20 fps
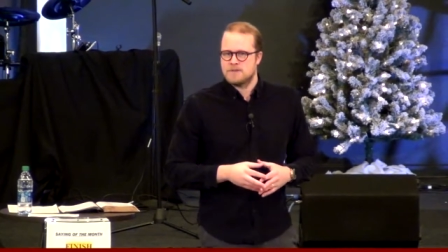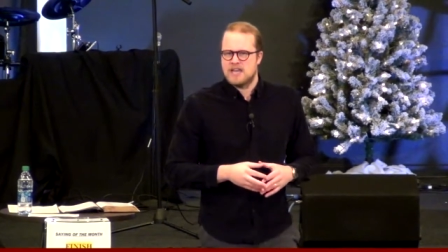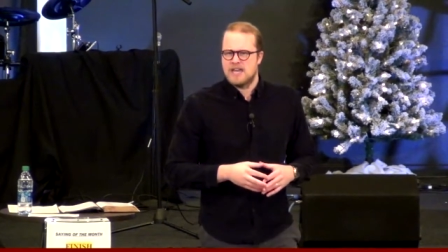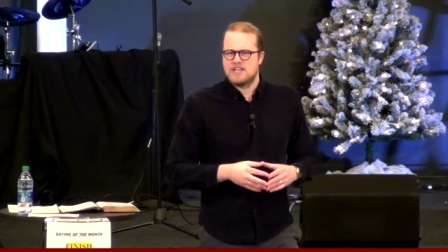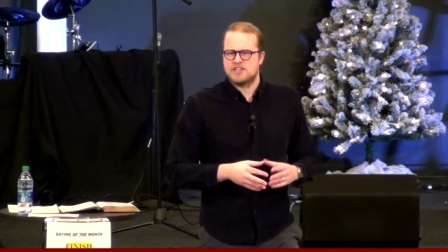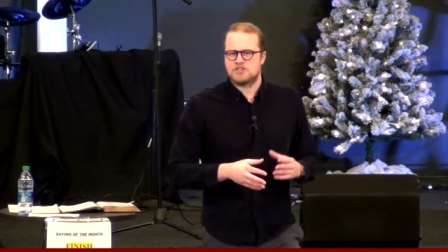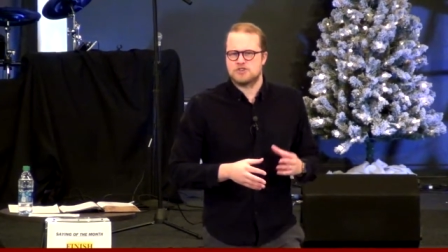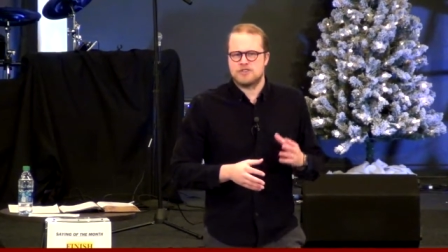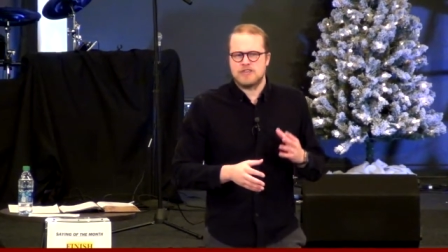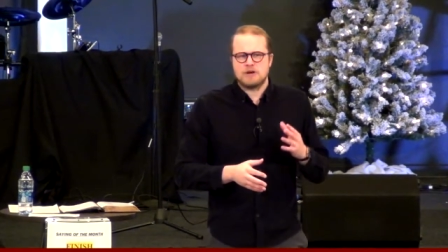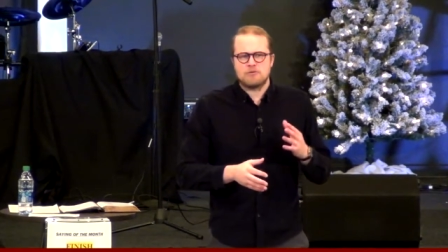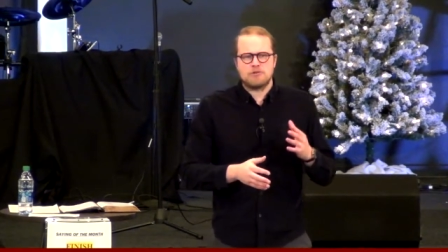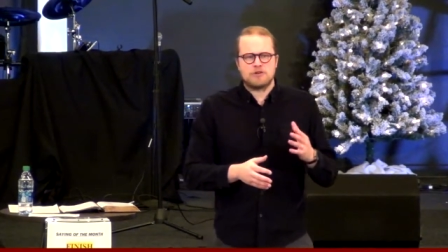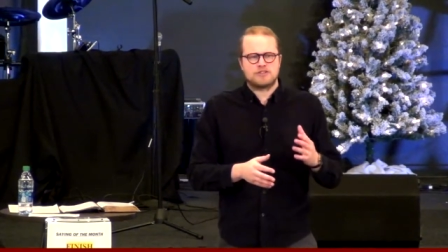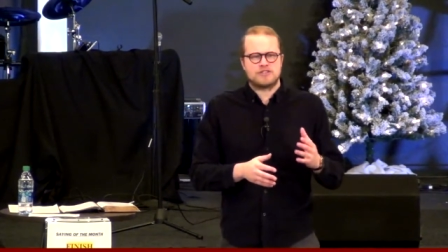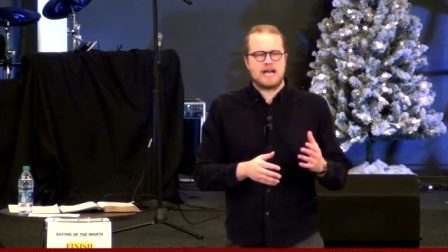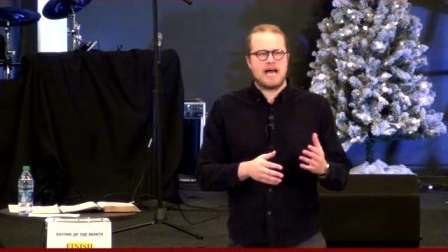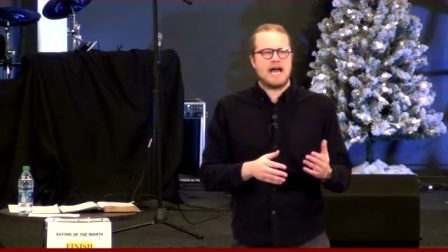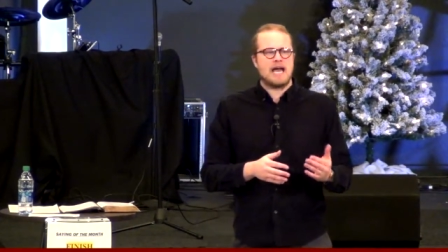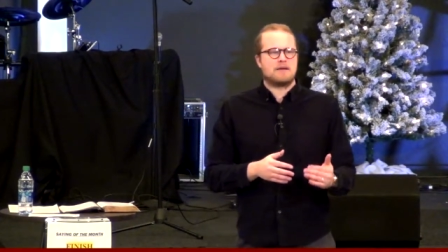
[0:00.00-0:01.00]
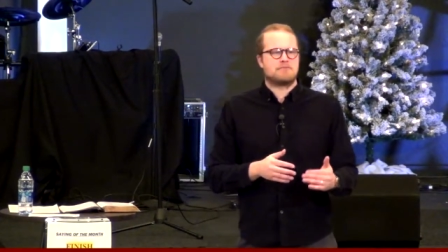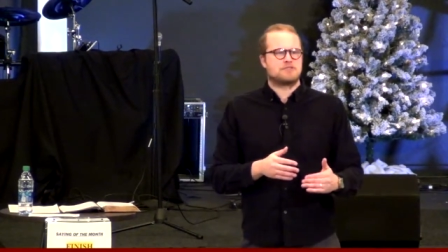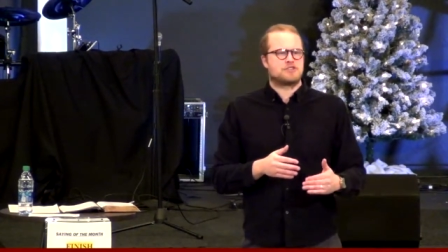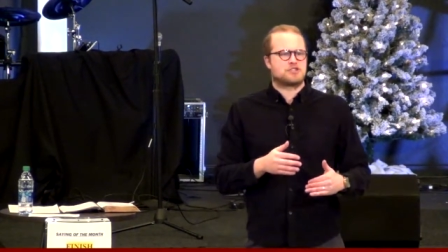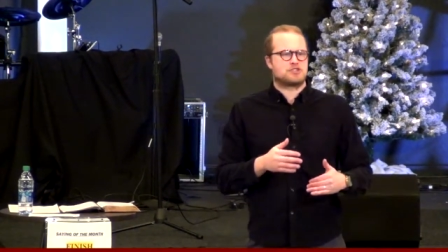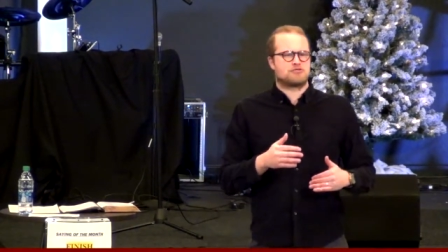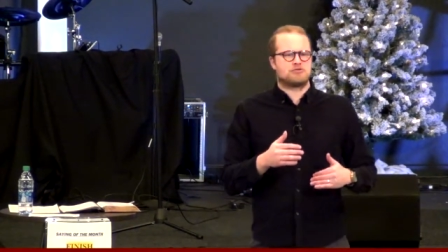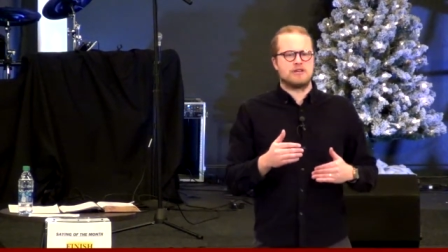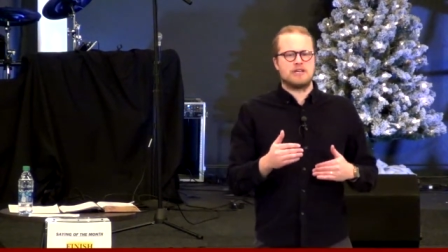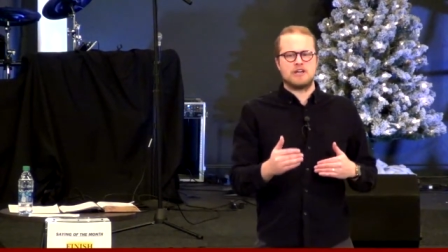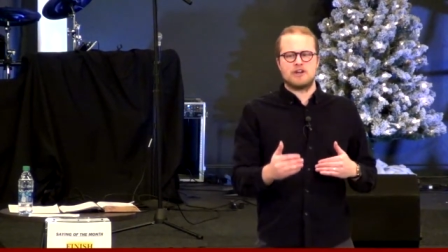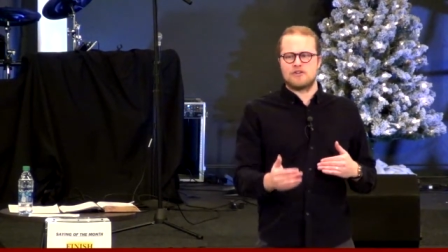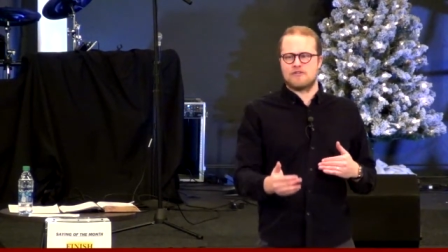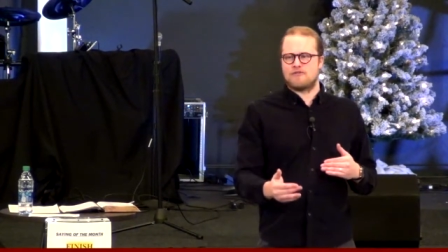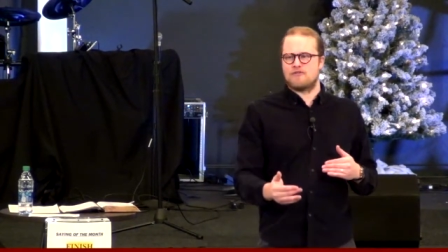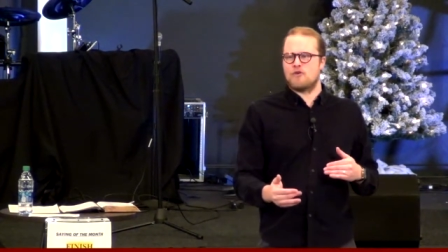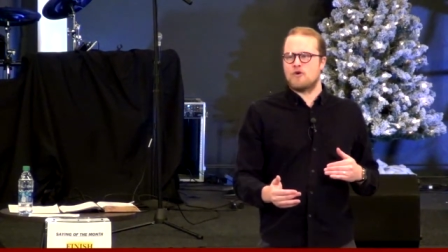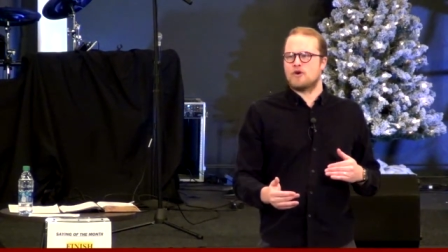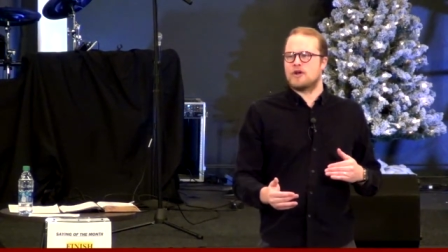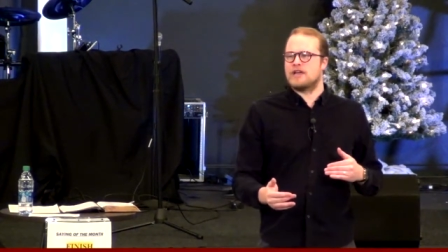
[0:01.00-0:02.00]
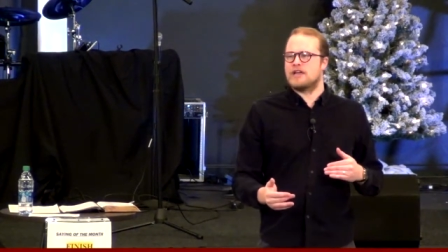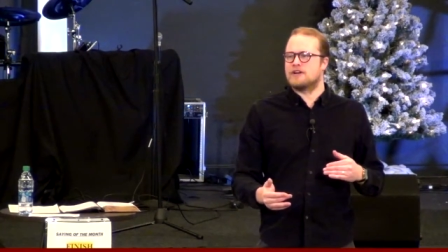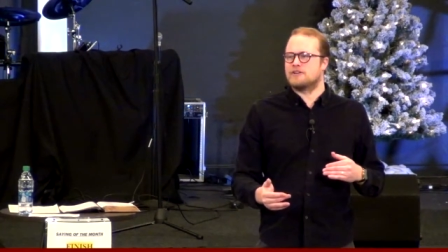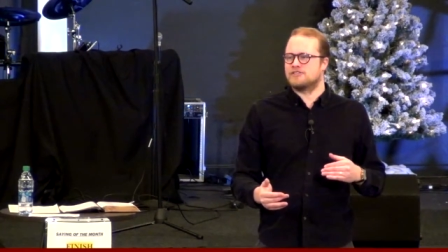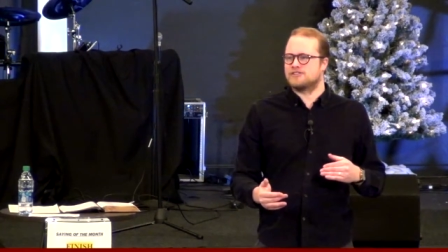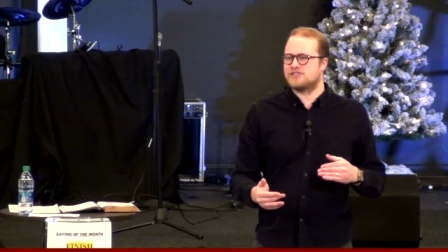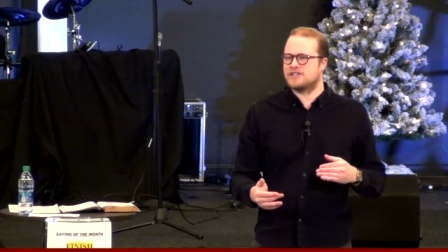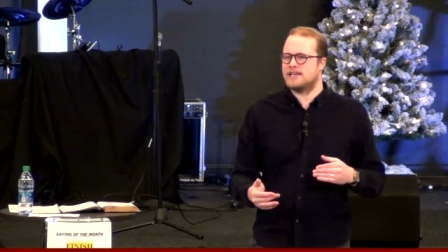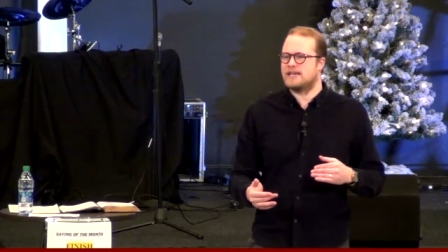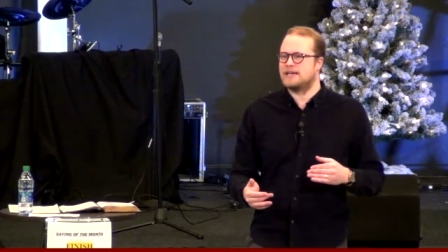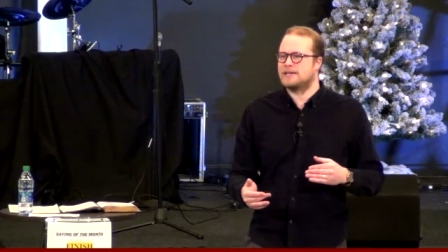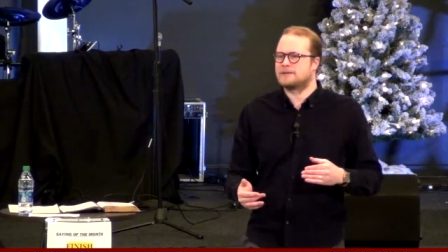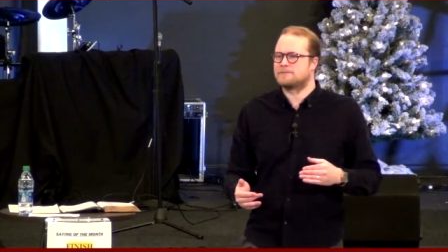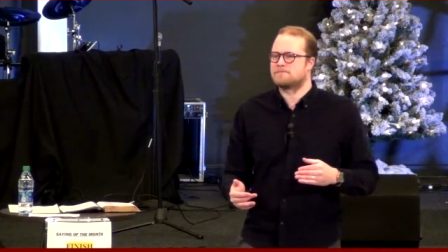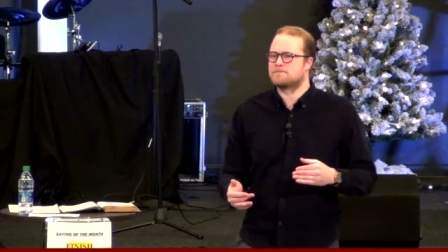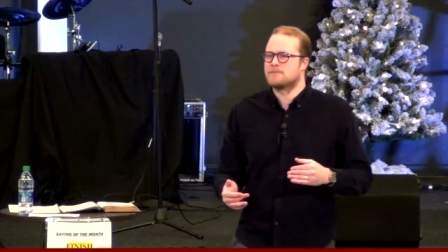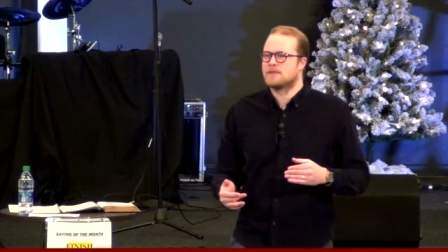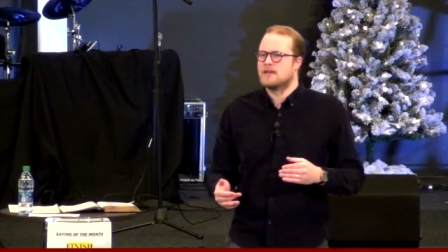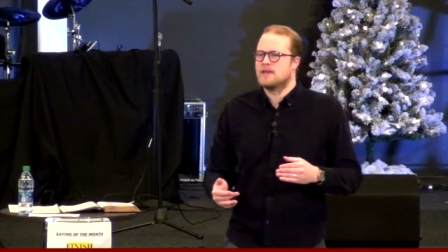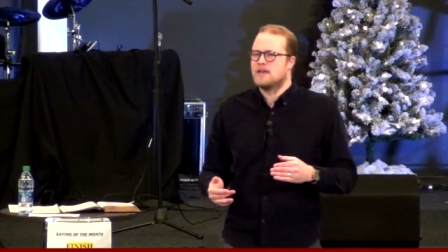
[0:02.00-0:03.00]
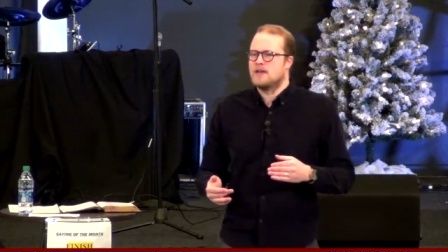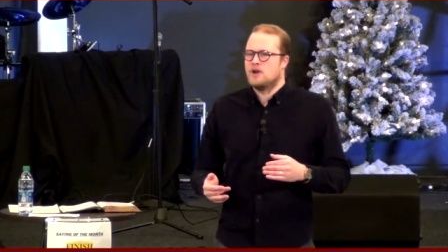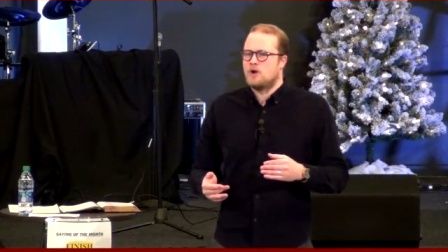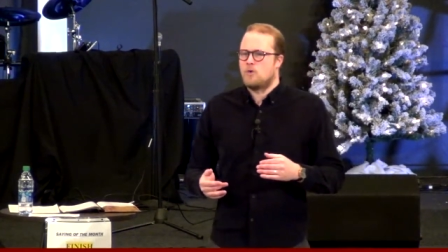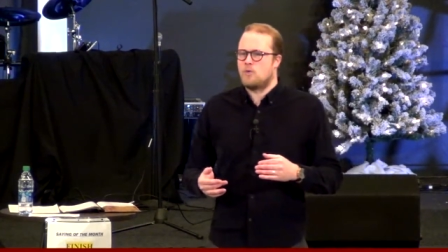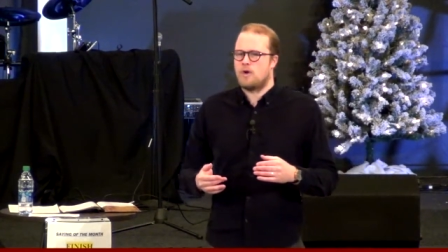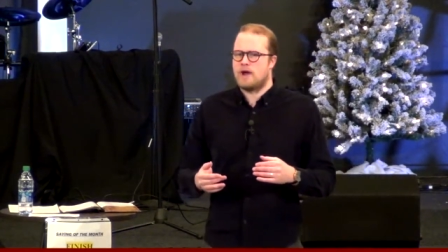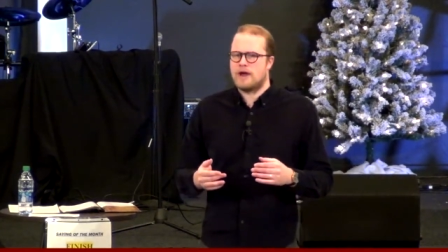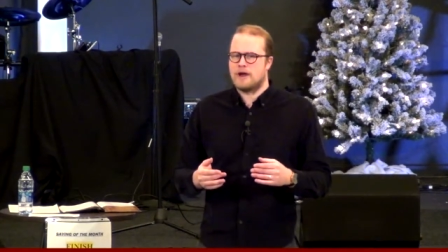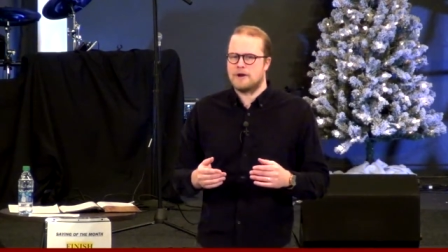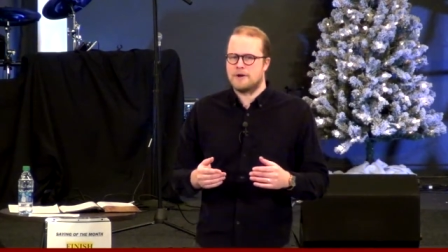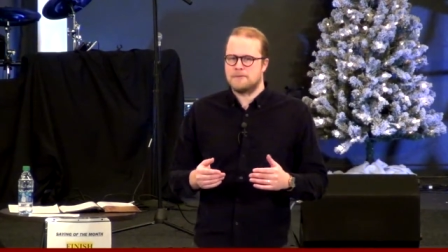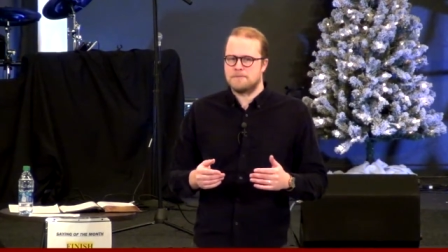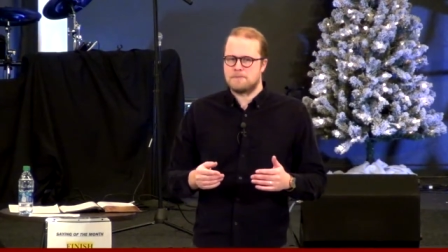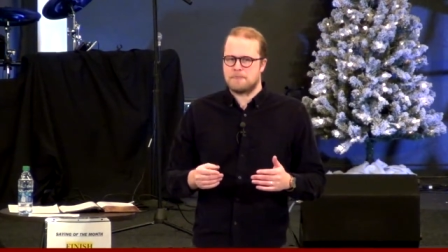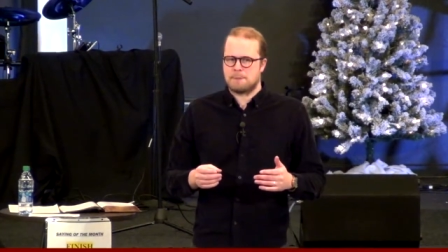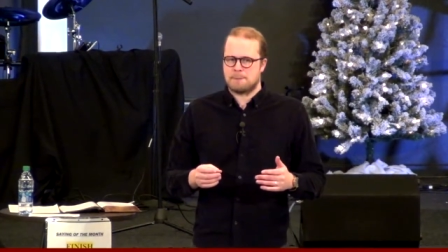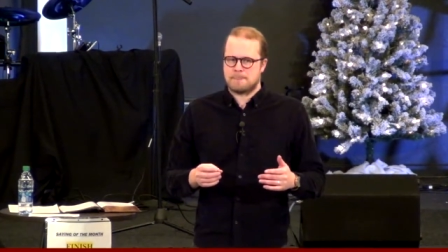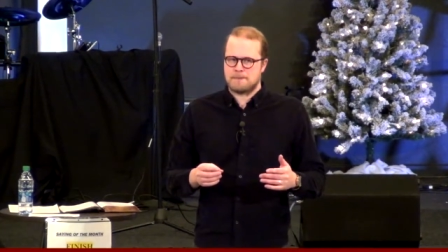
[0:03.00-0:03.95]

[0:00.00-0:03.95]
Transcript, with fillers: And so there were times three or four years in where